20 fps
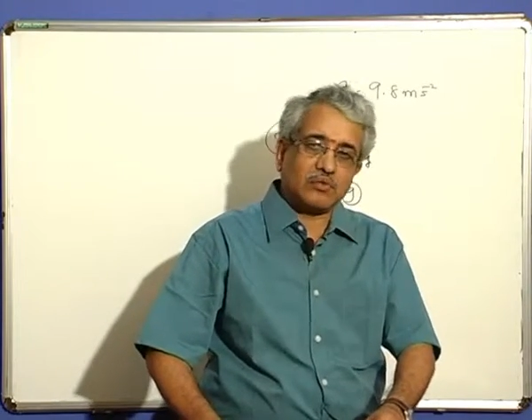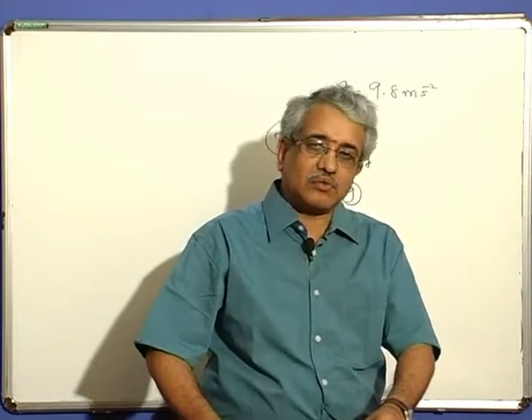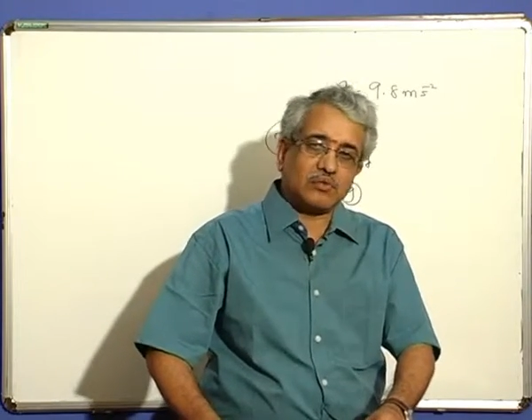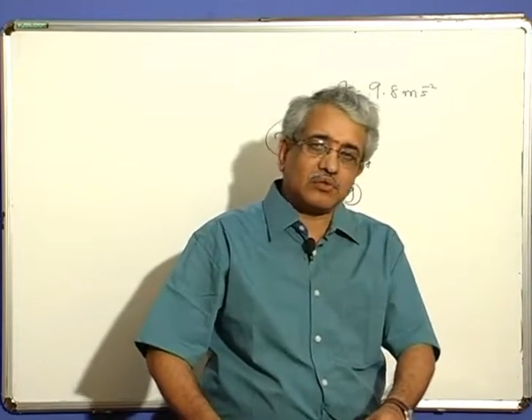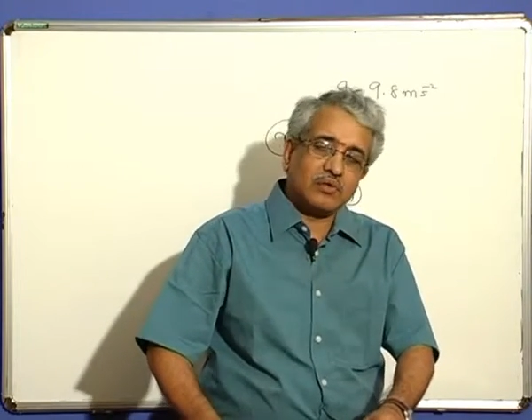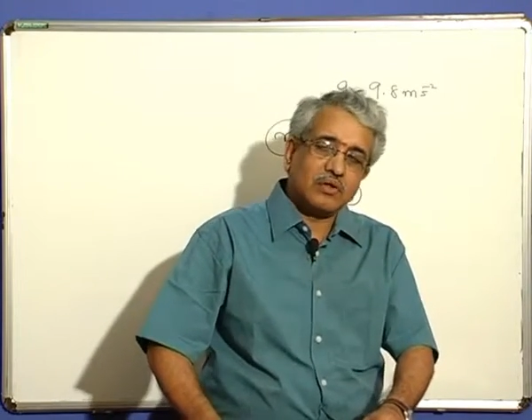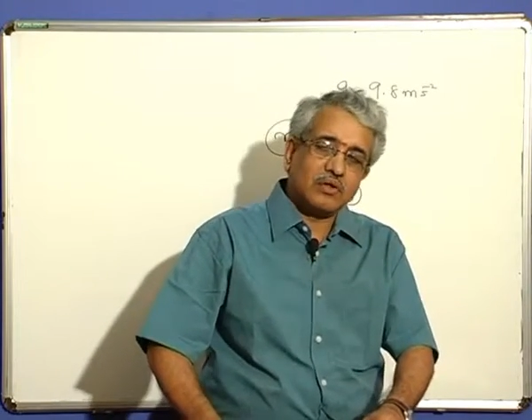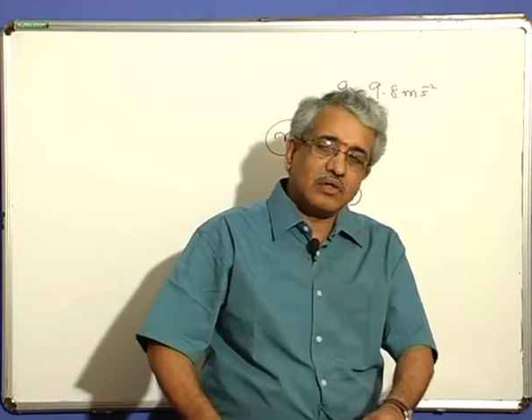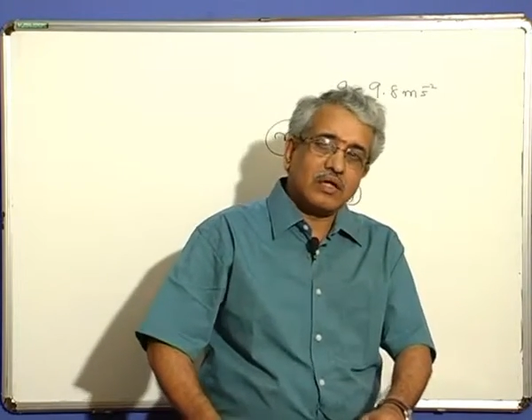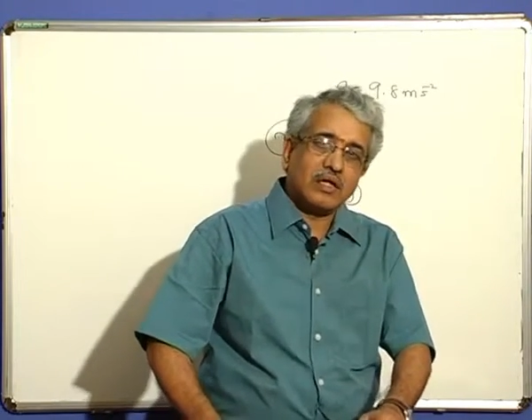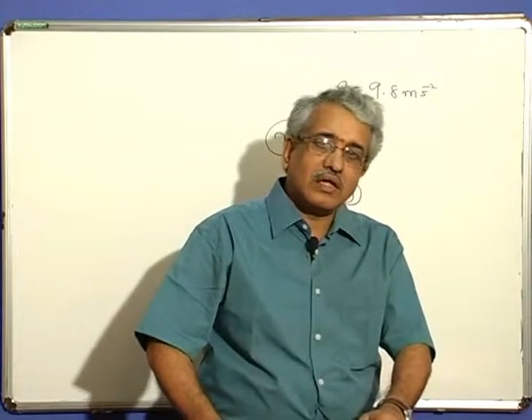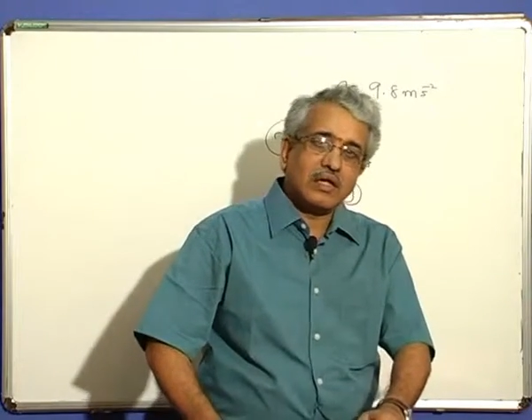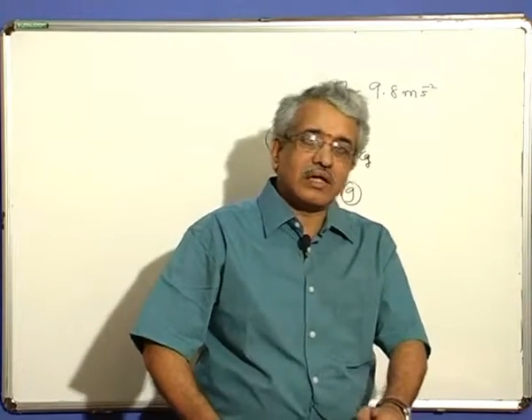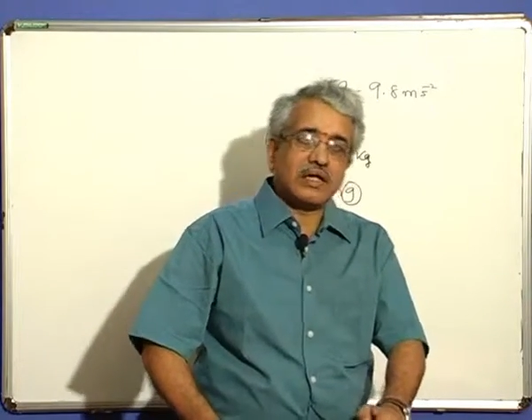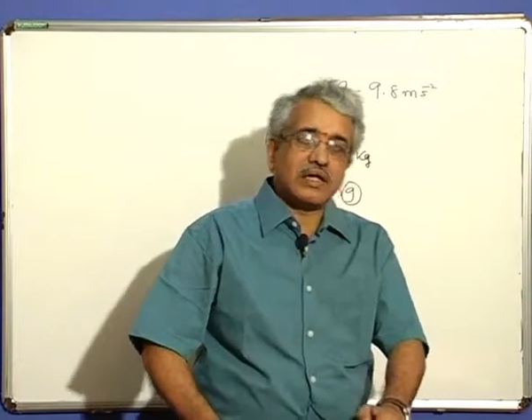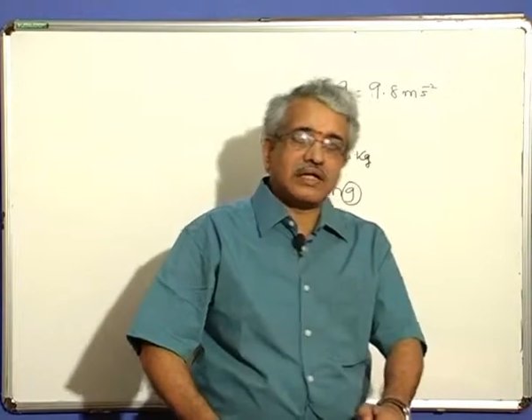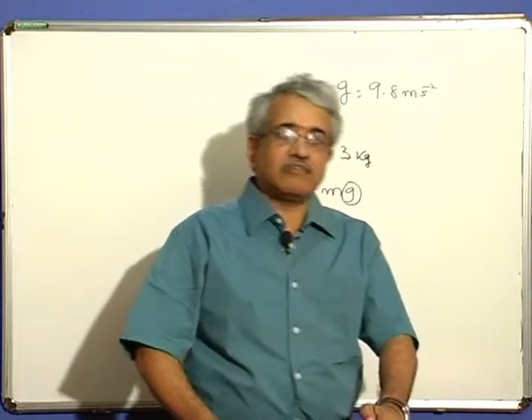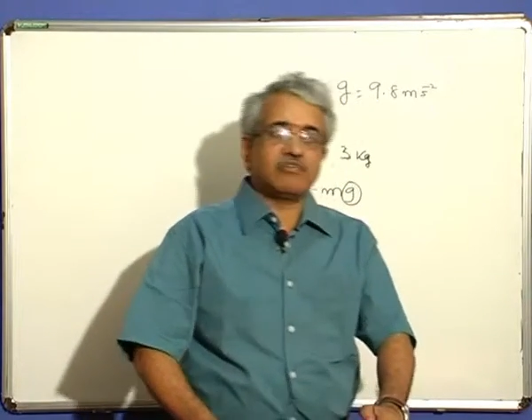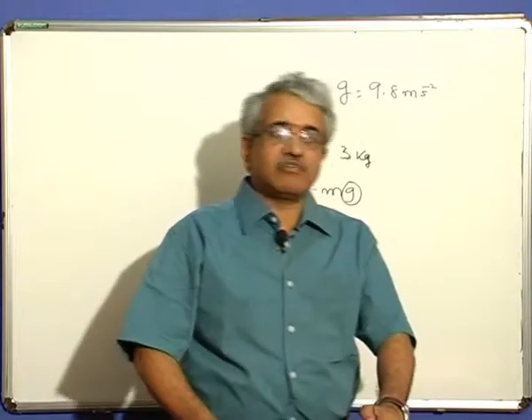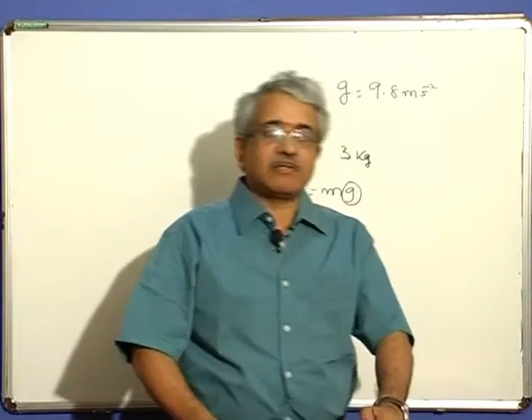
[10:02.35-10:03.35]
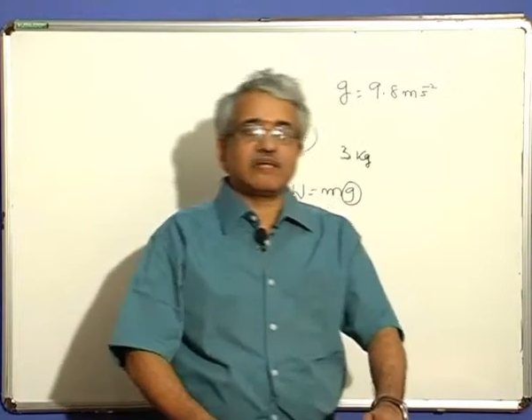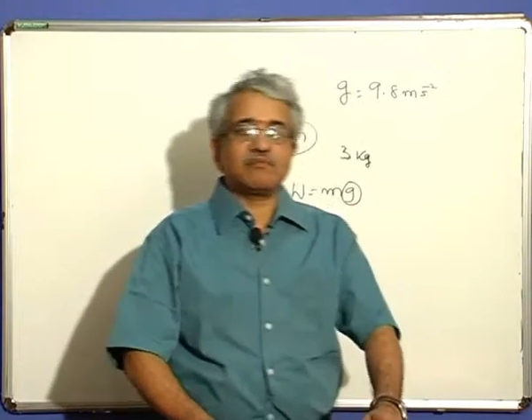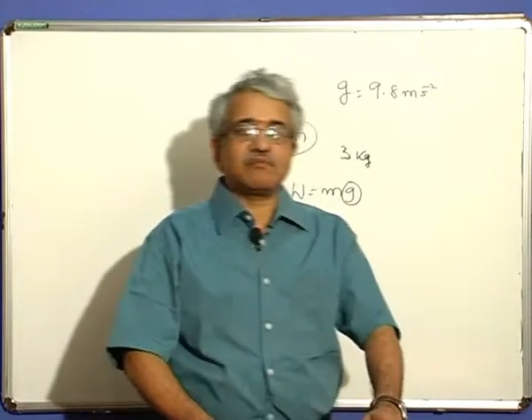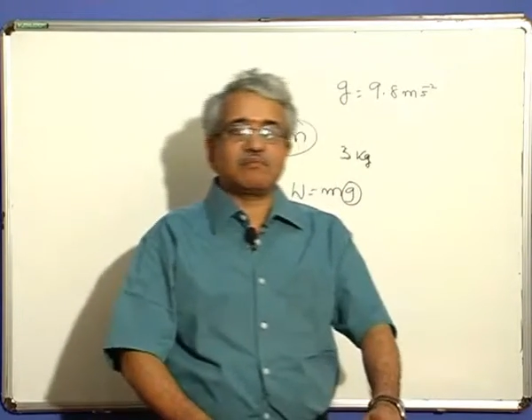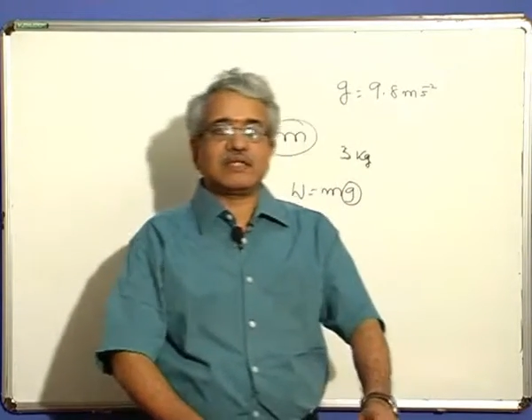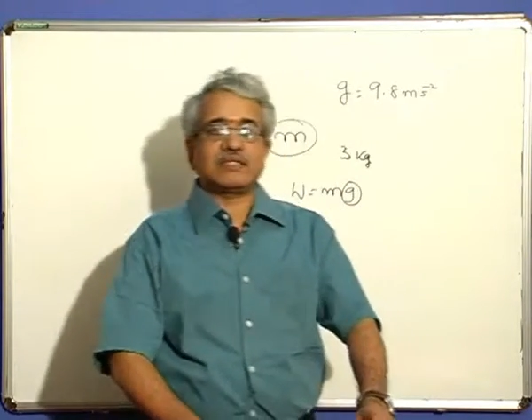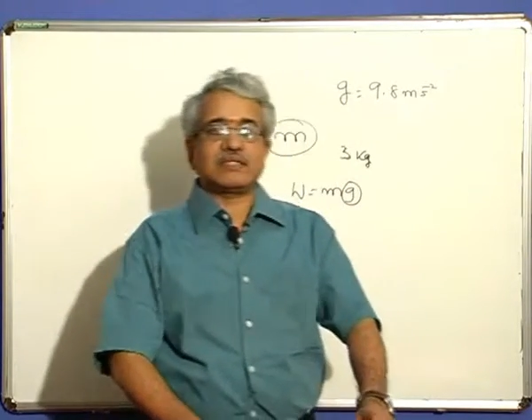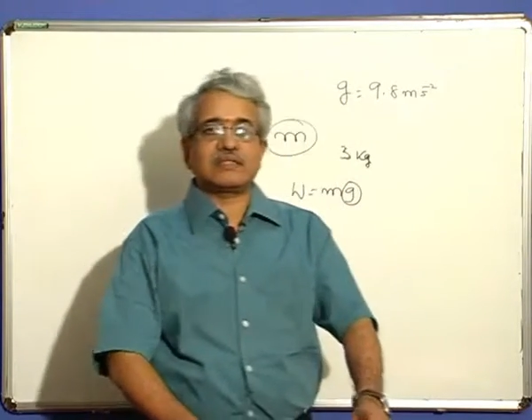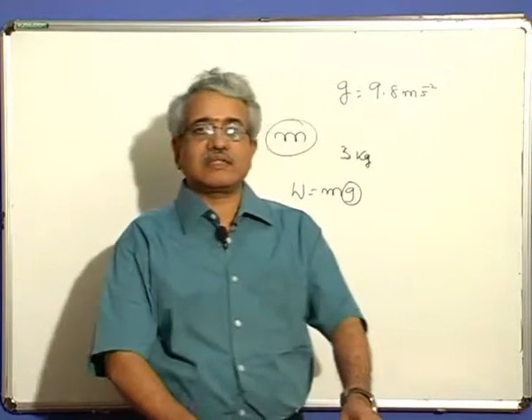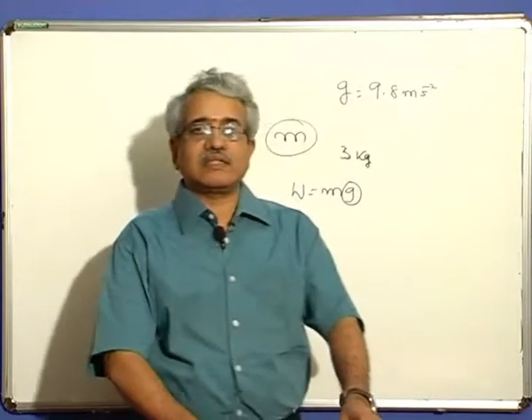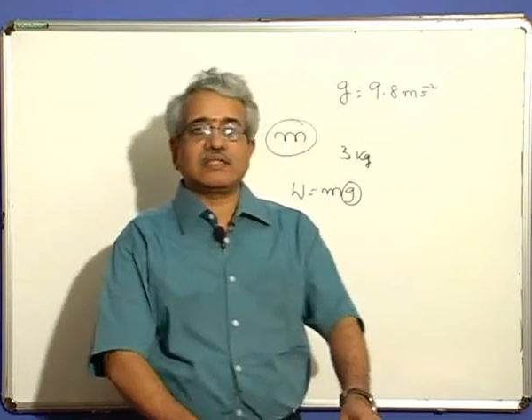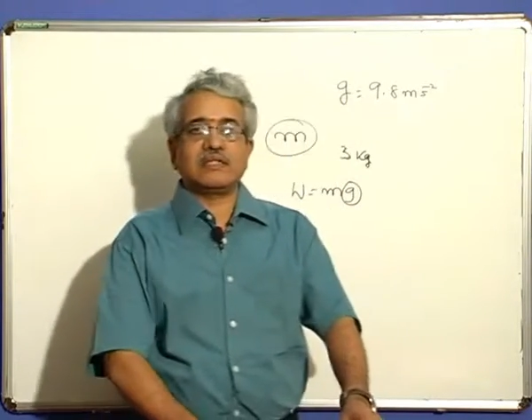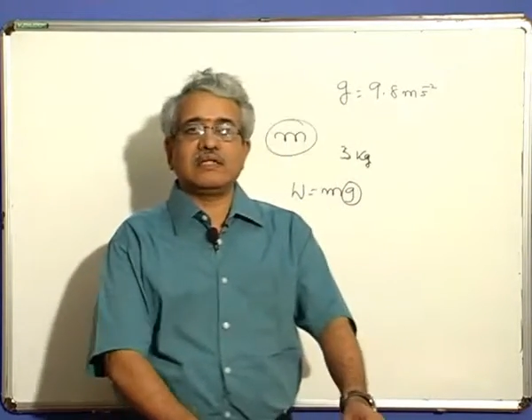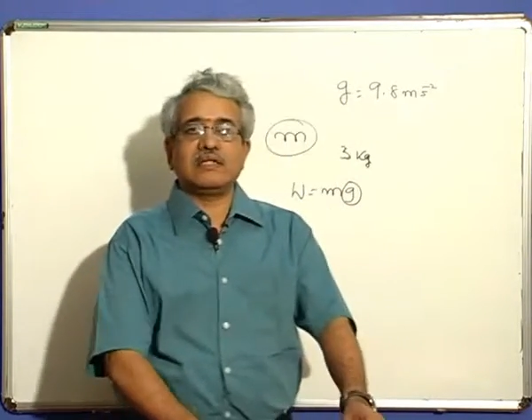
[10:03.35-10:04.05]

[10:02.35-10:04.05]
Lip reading: to a different place on the